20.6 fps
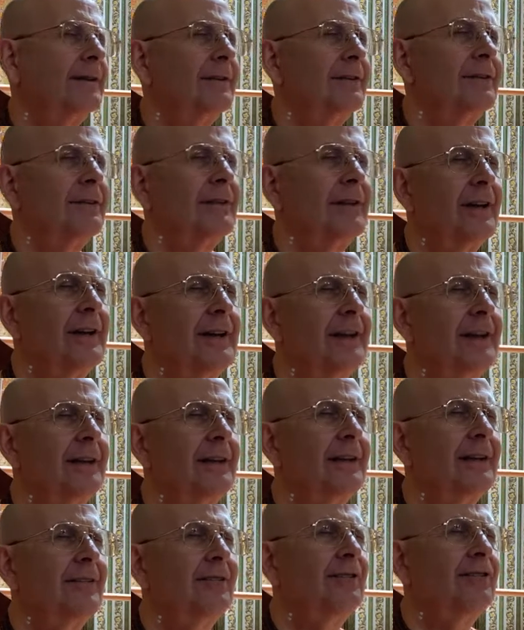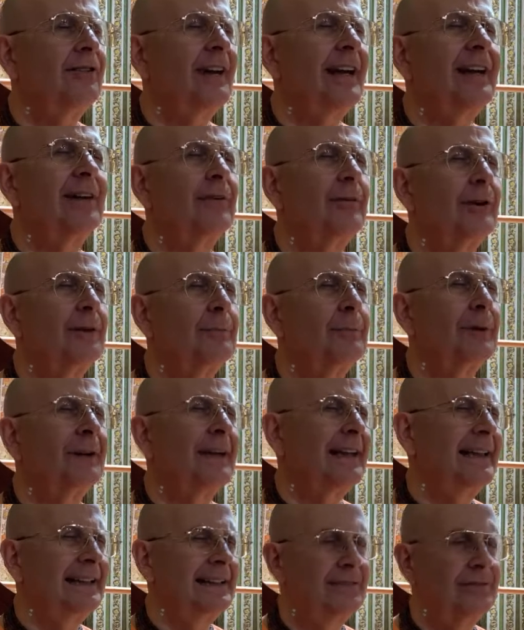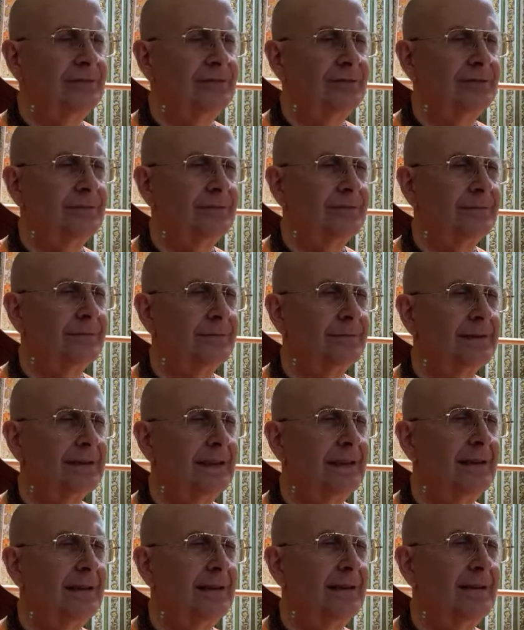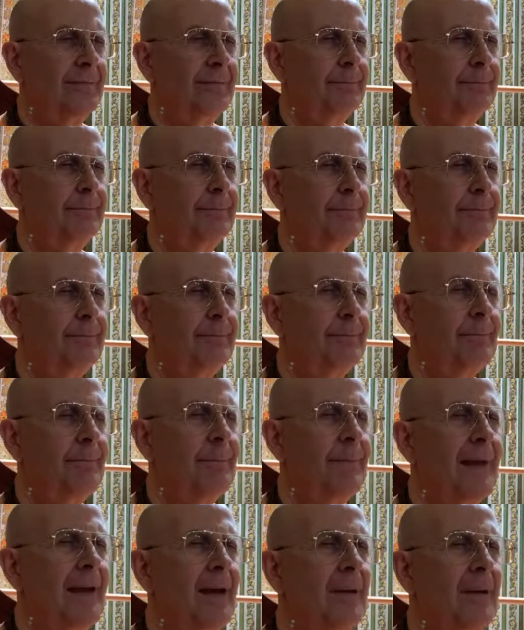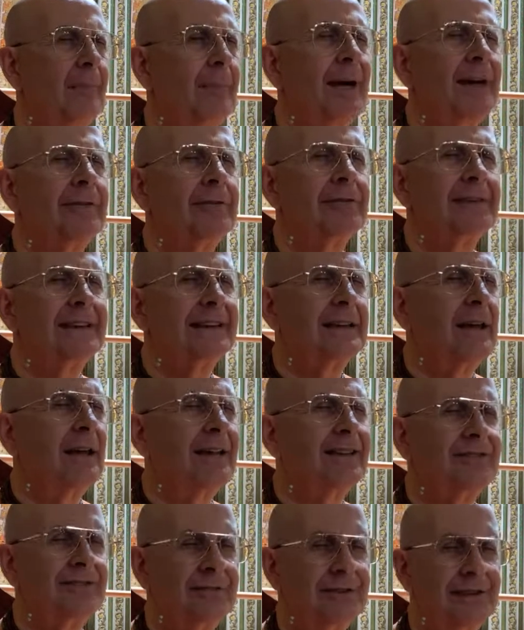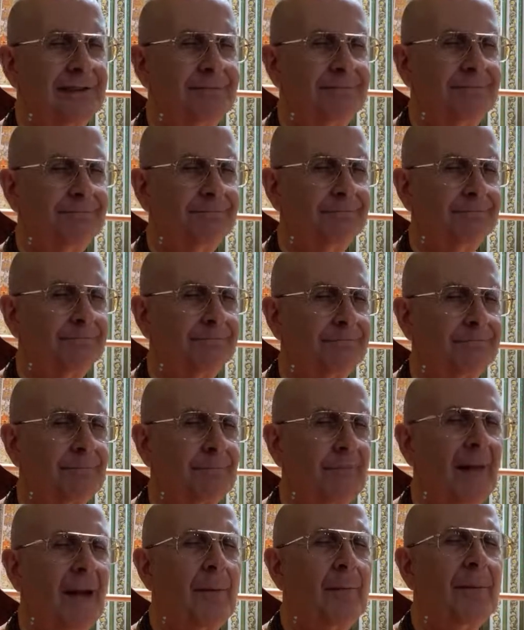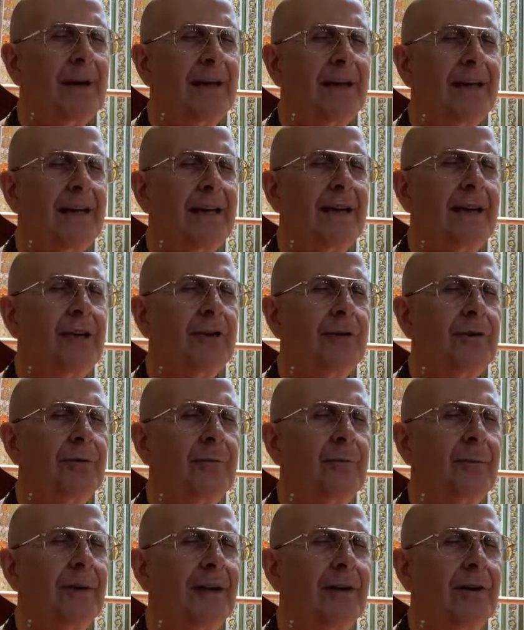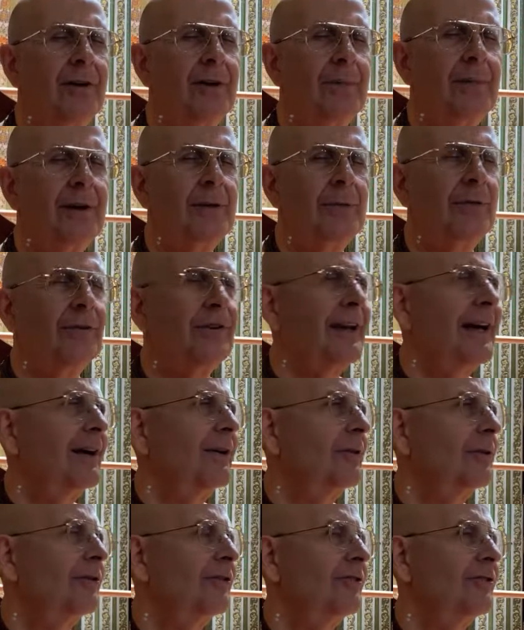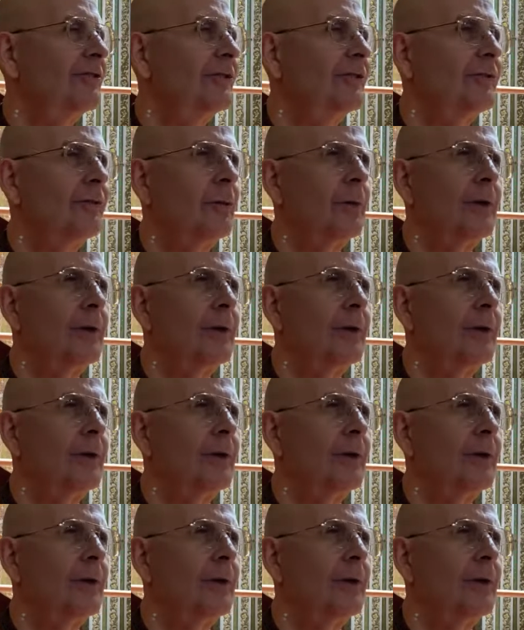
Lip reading: the sacred place, Badarik Ashram, but he couldn't bear to be without Krishna, so he